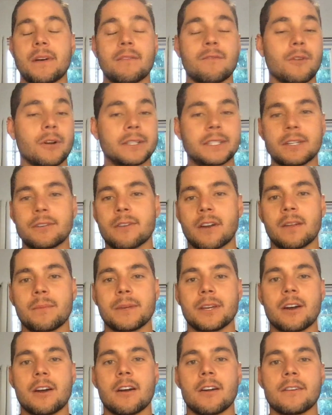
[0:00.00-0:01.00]
I've worked
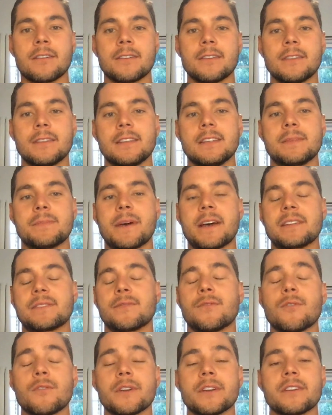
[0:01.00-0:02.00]
incredibly hard these past
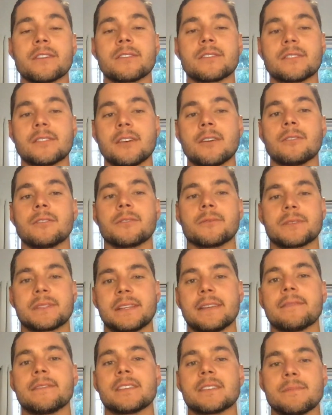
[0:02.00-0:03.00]
four years, so to
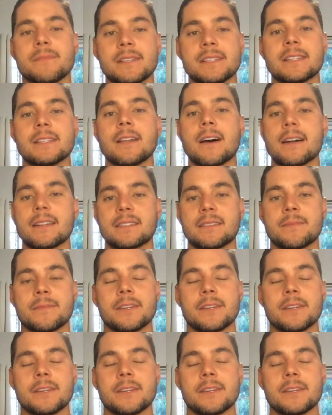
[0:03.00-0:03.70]
receive this means a lot to